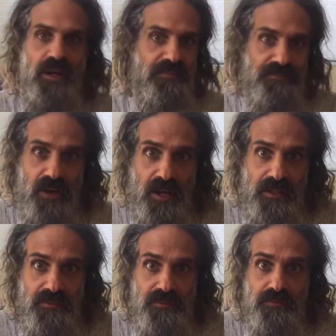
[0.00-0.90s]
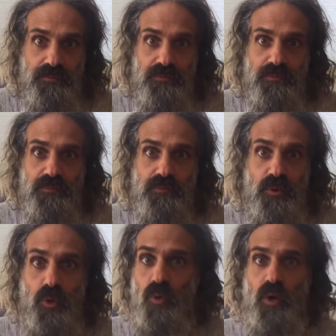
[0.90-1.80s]
find
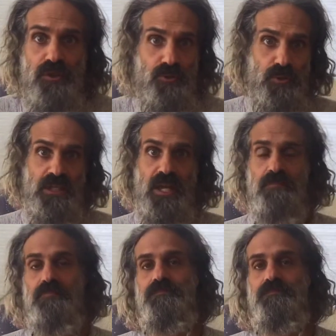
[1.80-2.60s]
who I truly am?